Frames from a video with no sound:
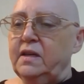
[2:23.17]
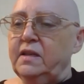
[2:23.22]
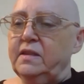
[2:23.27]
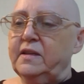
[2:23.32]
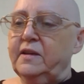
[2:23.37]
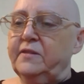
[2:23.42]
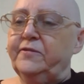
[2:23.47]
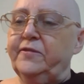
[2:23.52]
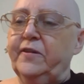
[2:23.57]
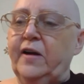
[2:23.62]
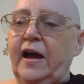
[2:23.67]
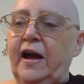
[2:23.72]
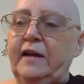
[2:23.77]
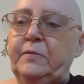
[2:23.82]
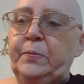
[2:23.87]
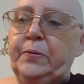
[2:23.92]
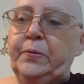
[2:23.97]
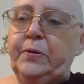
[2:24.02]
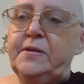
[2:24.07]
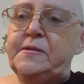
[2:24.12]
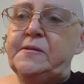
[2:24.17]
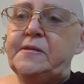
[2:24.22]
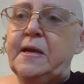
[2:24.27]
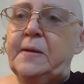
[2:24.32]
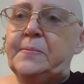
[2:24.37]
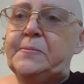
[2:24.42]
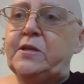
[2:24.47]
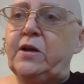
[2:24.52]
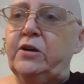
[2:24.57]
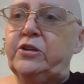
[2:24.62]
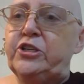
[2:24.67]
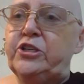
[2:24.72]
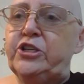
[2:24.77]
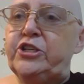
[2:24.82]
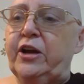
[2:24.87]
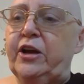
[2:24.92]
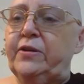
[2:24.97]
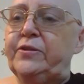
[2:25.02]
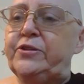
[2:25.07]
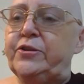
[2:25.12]
The five precepts are
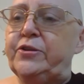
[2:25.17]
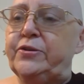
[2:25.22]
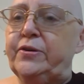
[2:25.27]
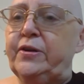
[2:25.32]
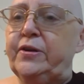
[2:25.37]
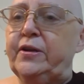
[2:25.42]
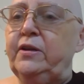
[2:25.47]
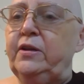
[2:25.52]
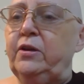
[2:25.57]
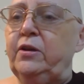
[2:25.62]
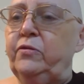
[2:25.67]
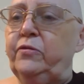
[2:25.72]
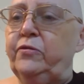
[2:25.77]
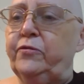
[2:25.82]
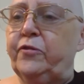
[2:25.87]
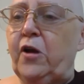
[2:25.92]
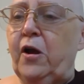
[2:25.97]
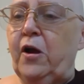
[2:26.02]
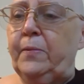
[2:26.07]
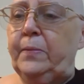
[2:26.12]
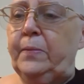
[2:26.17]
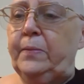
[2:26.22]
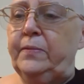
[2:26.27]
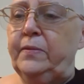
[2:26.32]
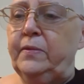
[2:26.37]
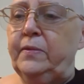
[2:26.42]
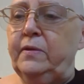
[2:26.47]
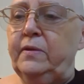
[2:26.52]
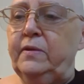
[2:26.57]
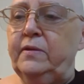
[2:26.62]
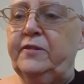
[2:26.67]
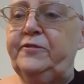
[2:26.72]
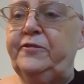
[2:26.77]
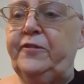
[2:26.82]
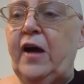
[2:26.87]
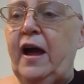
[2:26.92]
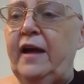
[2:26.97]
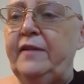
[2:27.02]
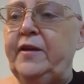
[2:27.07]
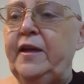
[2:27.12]
sheltering you from the
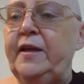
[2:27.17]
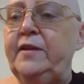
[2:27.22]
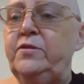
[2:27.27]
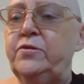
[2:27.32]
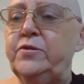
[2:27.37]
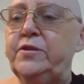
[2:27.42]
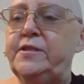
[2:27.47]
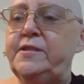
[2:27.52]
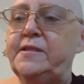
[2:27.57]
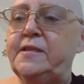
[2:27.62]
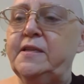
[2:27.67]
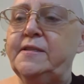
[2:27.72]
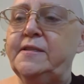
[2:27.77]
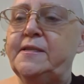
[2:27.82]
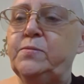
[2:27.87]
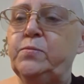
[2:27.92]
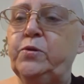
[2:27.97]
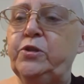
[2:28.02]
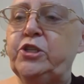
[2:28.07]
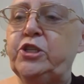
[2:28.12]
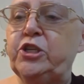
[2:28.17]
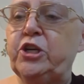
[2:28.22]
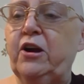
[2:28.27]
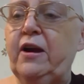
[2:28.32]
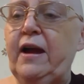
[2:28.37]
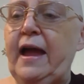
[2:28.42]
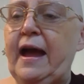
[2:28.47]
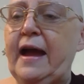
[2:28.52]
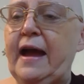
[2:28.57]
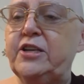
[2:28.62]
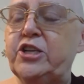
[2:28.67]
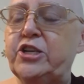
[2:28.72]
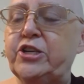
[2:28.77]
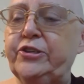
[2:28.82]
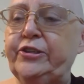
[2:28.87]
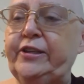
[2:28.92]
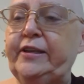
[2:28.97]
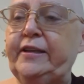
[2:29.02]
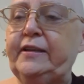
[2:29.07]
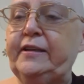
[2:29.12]
five hindrances, which are
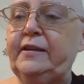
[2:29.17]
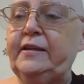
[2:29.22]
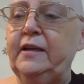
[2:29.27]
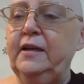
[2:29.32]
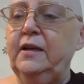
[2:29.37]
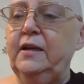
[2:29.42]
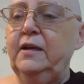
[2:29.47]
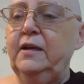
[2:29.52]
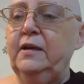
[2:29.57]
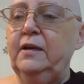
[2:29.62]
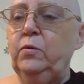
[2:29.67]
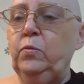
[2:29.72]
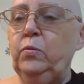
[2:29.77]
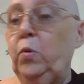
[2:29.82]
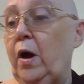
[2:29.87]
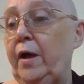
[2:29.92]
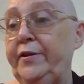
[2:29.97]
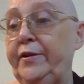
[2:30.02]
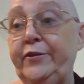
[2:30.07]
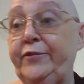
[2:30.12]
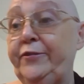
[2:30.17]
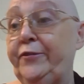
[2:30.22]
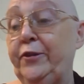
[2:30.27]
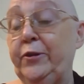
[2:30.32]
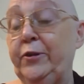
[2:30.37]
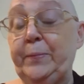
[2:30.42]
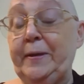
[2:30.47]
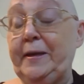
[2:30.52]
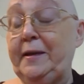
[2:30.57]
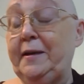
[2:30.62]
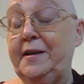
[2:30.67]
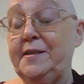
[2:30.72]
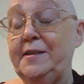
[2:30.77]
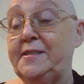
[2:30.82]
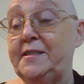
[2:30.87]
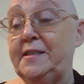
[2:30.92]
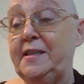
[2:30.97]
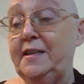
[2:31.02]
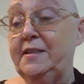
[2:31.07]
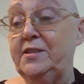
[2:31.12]
actually wonderful
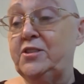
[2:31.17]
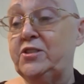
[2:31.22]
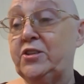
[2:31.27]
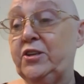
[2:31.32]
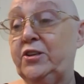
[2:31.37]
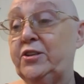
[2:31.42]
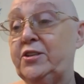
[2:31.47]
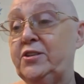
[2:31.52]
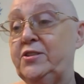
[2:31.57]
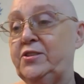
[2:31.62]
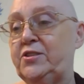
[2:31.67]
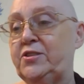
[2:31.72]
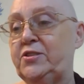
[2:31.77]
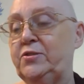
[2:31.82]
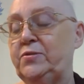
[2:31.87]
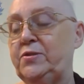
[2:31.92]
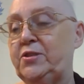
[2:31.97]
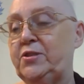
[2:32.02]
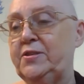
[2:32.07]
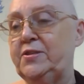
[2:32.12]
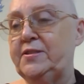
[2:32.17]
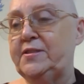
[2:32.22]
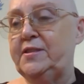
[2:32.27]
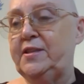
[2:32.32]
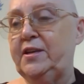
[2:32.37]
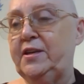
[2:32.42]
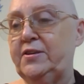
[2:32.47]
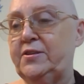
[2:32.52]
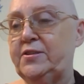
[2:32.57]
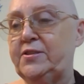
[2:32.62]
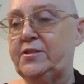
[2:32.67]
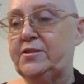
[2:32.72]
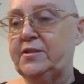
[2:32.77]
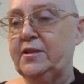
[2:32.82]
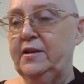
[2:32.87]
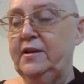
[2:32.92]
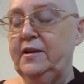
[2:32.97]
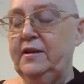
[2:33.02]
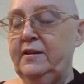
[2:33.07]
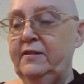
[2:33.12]
because in certain suttas, there's
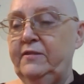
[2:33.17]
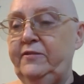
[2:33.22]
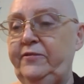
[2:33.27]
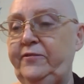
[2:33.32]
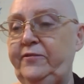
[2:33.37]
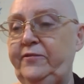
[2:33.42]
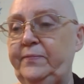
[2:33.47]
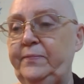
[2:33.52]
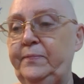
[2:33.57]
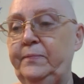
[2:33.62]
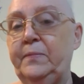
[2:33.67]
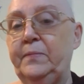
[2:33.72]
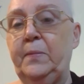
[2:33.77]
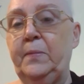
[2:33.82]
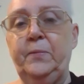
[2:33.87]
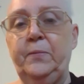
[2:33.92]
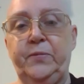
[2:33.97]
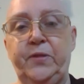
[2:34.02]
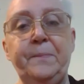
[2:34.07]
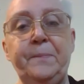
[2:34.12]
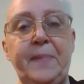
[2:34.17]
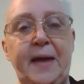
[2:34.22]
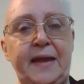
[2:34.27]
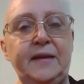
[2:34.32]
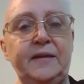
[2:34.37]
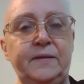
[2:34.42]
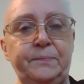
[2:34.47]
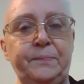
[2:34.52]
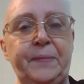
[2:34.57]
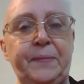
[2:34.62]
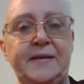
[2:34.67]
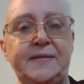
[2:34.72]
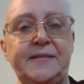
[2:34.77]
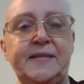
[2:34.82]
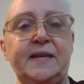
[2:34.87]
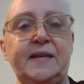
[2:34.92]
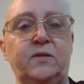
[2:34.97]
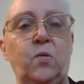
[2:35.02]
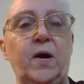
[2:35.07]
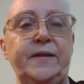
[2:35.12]
the main
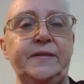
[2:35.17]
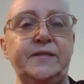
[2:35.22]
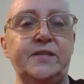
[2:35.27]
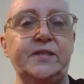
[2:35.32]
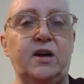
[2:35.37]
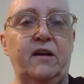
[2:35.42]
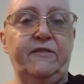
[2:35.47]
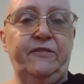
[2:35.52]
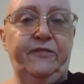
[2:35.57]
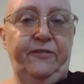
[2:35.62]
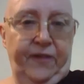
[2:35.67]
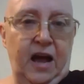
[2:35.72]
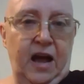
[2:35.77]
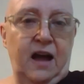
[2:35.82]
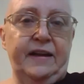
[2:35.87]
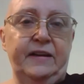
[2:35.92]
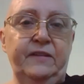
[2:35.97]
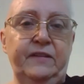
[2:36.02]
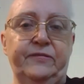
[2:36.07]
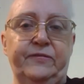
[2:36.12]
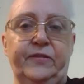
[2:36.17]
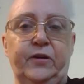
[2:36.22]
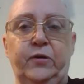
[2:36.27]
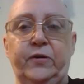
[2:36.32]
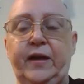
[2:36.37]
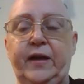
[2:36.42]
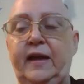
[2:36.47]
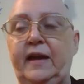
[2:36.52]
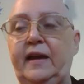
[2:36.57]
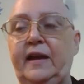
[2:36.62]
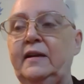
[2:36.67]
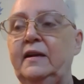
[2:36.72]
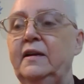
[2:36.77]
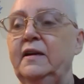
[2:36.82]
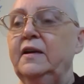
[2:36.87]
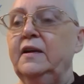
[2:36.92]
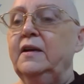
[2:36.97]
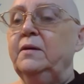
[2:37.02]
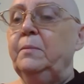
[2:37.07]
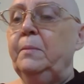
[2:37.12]
basic ones are five, okay?
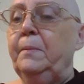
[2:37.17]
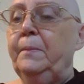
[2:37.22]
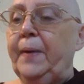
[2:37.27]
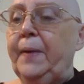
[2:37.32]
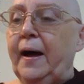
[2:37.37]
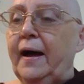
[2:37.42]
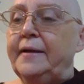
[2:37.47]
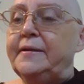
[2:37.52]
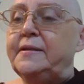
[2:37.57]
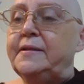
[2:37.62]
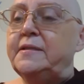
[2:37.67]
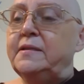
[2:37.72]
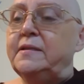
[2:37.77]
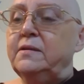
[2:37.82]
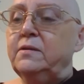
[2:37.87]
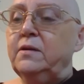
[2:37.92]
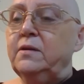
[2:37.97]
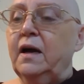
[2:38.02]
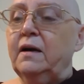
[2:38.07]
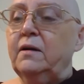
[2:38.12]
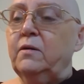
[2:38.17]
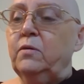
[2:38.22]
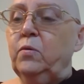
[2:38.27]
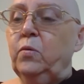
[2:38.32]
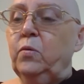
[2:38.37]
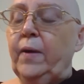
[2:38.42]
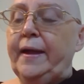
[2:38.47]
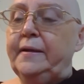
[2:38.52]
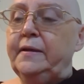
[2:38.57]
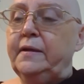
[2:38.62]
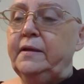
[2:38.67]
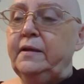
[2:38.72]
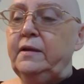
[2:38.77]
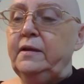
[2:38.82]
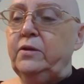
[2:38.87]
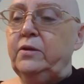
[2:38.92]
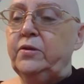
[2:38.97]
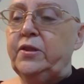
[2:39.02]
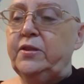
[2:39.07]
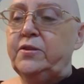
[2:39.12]
But uh, when
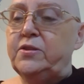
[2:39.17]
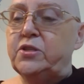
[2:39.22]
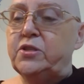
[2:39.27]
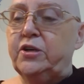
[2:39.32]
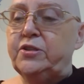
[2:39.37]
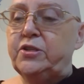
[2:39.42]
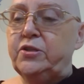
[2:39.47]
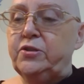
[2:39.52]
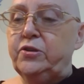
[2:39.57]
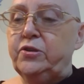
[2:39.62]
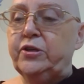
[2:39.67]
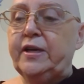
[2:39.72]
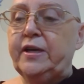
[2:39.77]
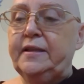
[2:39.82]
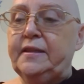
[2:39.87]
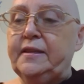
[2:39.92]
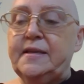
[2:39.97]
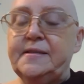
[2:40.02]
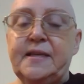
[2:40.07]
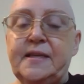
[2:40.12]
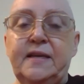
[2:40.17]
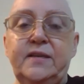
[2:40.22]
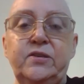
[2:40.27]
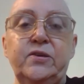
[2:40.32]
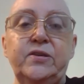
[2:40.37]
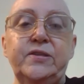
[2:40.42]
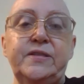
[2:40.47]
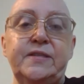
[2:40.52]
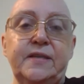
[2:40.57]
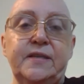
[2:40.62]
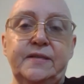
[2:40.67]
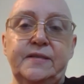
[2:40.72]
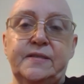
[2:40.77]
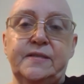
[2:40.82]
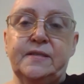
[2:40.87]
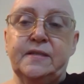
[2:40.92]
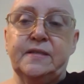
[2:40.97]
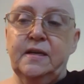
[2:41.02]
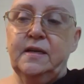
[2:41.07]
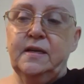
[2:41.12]
you start to look at these
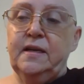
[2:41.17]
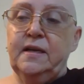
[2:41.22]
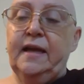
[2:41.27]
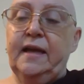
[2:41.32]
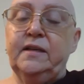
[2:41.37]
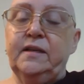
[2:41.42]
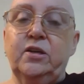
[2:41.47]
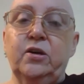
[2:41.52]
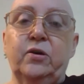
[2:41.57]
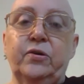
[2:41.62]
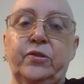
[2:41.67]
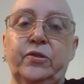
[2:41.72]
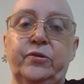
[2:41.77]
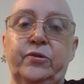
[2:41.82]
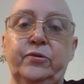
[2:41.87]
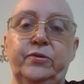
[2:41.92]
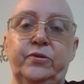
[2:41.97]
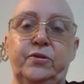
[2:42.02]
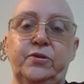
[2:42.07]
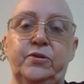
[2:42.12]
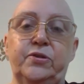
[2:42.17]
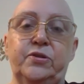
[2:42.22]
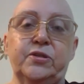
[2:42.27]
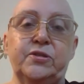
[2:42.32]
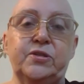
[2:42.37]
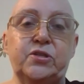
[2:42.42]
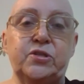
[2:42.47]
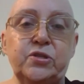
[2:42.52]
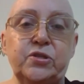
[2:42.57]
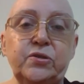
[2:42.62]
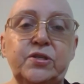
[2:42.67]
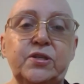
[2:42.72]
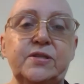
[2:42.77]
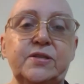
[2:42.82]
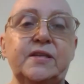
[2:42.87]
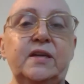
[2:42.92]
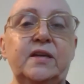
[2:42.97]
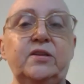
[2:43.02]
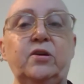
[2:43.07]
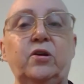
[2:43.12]
hindrances and go through the
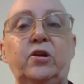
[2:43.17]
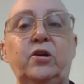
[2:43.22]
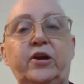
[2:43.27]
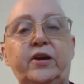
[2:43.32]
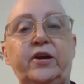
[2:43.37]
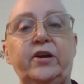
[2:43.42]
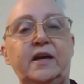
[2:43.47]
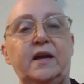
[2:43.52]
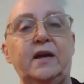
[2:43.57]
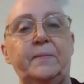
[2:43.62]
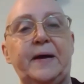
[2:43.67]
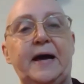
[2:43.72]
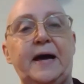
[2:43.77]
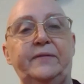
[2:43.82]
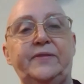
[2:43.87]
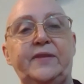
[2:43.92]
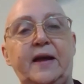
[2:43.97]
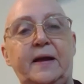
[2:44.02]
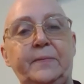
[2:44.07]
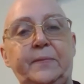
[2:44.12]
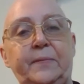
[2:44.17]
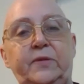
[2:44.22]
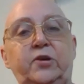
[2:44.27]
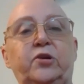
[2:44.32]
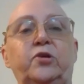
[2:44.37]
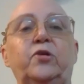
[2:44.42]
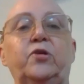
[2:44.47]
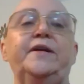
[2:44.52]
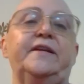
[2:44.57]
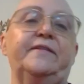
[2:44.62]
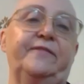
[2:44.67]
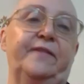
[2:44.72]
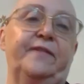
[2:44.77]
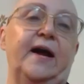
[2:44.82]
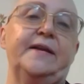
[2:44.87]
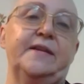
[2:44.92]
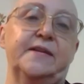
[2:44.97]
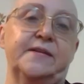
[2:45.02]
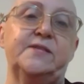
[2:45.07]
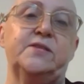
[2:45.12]
suttas and you're learning about them, you're going to
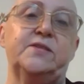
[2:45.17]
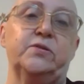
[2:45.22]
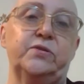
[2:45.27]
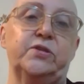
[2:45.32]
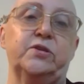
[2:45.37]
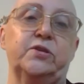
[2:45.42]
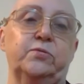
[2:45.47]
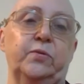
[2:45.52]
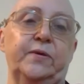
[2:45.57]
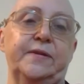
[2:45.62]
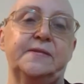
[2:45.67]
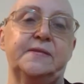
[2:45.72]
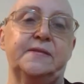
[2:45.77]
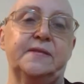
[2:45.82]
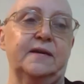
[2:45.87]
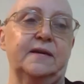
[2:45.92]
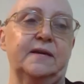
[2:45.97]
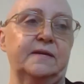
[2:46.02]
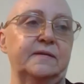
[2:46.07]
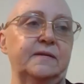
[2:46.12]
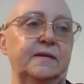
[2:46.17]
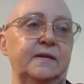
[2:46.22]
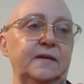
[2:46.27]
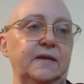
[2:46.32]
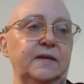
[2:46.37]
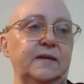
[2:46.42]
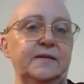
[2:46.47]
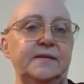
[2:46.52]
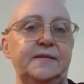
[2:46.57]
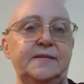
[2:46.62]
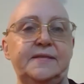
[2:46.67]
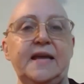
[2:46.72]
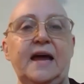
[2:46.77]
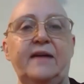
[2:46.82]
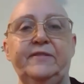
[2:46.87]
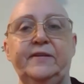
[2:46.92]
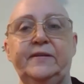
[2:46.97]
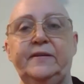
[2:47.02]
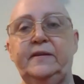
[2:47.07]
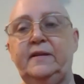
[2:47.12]
find a sutta with the
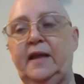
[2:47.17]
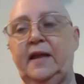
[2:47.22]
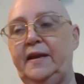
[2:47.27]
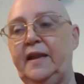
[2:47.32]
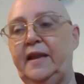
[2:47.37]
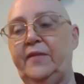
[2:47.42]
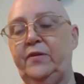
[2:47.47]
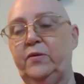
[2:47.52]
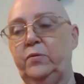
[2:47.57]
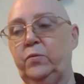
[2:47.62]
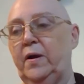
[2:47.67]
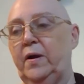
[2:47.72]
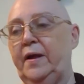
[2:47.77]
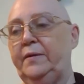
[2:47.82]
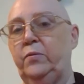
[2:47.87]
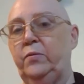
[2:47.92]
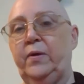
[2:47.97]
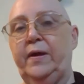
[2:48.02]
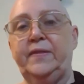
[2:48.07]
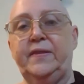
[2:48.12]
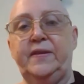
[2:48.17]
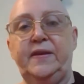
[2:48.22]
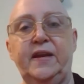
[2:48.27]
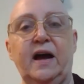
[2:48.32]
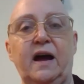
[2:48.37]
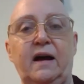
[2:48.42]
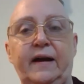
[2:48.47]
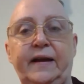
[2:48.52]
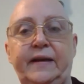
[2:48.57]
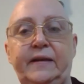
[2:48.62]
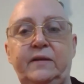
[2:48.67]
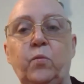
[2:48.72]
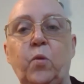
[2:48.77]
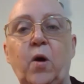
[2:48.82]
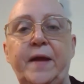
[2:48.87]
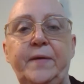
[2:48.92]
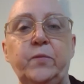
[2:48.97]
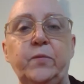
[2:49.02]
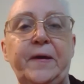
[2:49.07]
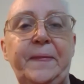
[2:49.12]
seven, another one with nine,
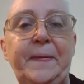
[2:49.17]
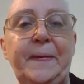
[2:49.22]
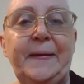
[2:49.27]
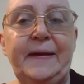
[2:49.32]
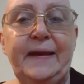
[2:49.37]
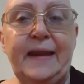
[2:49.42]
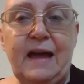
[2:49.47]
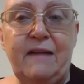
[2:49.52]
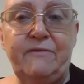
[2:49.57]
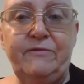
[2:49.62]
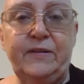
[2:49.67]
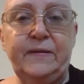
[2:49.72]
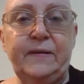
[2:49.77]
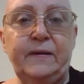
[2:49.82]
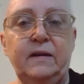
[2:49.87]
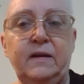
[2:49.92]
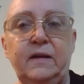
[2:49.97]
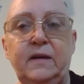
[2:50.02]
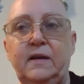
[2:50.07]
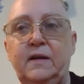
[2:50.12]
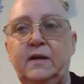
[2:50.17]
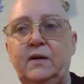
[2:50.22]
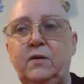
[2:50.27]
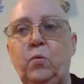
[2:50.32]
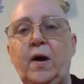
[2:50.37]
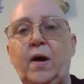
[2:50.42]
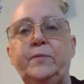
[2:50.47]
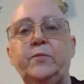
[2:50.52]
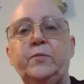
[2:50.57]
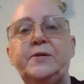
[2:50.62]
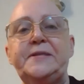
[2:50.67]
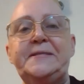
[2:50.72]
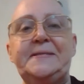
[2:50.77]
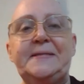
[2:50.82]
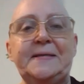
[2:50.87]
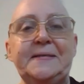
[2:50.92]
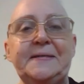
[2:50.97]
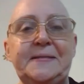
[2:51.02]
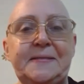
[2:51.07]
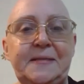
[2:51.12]
one with eleven, one with
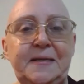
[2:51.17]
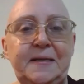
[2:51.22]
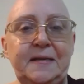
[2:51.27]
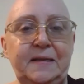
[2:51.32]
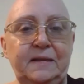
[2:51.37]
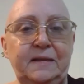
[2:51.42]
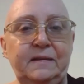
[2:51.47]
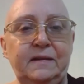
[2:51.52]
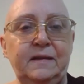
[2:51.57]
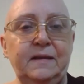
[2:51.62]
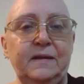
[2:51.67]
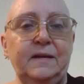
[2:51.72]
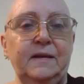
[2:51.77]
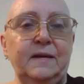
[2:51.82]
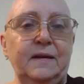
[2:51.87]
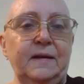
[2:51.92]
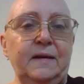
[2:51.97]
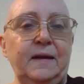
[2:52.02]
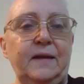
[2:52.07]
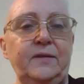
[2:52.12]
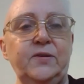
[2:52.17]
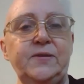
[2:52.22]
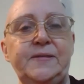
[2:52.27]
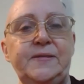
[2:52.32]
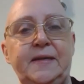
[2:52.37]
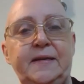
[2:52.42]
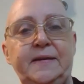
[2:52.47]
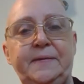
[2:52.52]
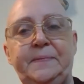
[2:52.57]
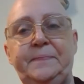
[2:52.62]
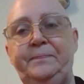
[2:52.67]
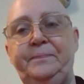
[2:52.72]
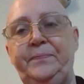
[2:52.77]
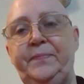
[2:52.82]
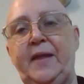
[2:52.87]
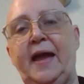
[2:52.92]
sixteen, you see?